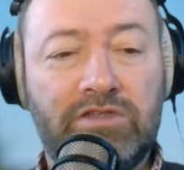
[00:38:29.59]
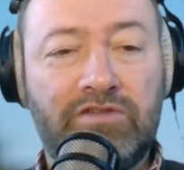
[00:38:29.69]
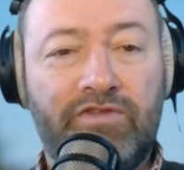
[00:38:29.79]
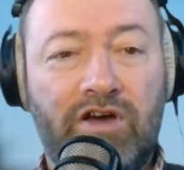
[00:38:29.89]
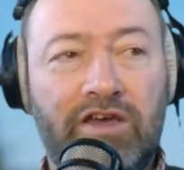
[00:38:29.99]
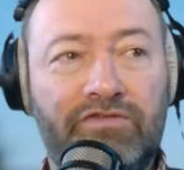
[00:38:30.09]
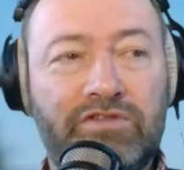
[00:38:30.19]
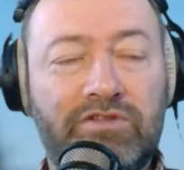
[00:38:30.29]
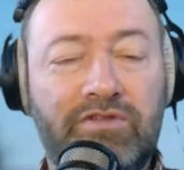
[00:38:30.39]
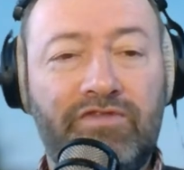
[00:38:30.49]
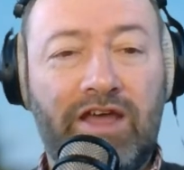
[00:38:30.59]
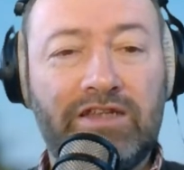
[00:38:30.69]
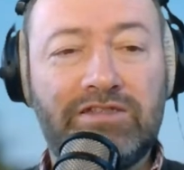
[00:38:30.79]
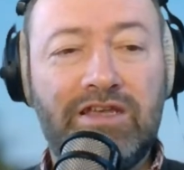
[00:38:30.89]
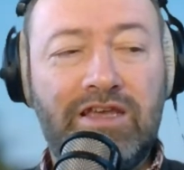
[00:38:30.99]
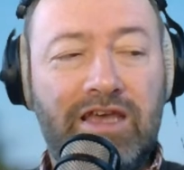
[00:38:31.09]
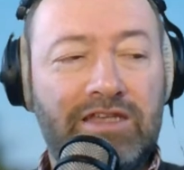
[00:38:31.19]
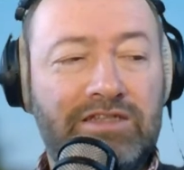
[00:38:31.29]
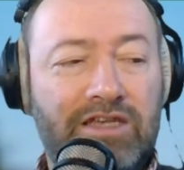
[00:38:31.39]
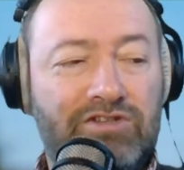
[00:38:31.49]
to survive, to invest,
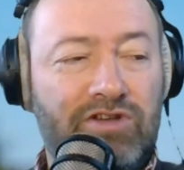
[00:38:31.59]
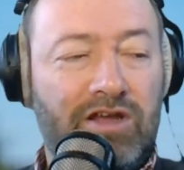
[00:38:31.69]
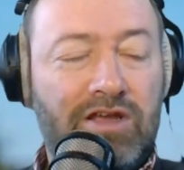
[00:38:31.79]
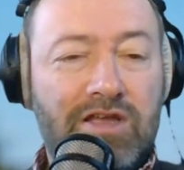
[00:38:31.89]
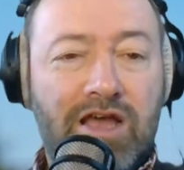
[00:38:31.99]
etc.